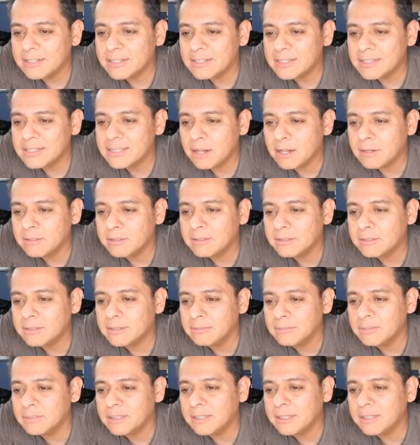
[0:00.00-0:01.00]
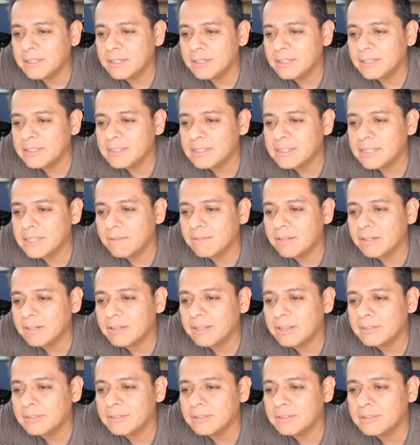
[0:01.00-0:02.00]
in cells could be done in
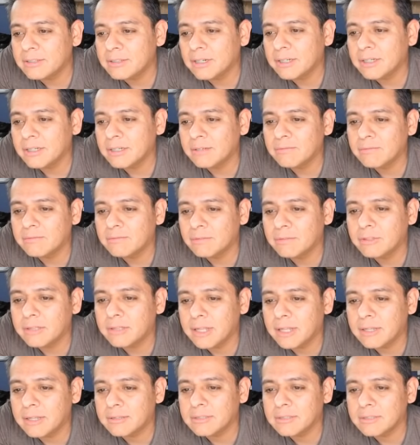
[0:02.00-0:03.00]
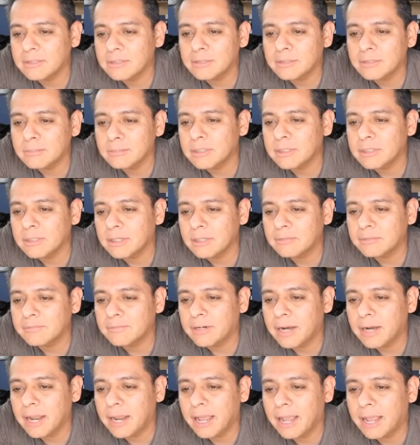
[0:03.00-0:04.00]
70,000 truck. 40,000 can be done
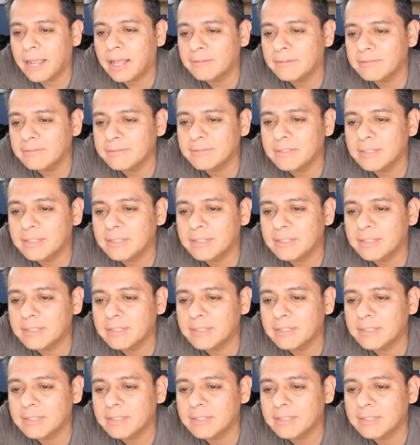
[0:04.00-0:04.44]
for half.